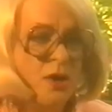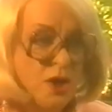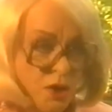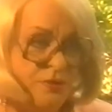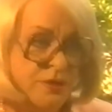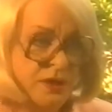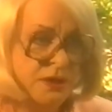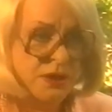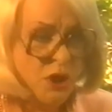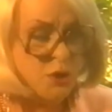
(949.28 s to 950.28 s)
No, Lauren,
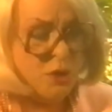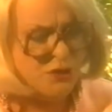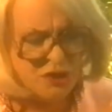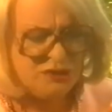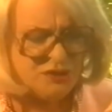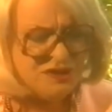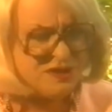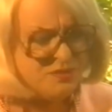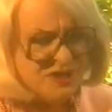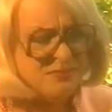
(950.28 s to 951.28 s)
you are not going to
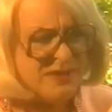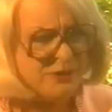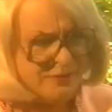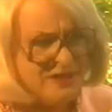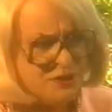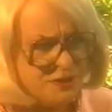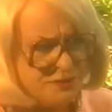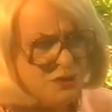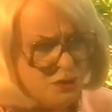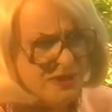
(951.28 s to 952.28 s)
subject my
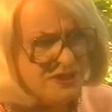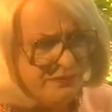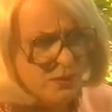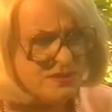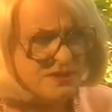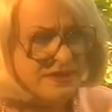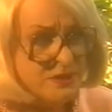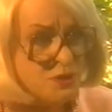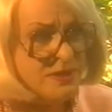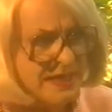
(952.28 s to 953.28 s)
grandchildren to a divorce. They're
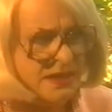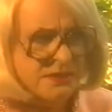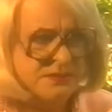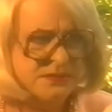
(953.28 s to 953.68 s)
too young.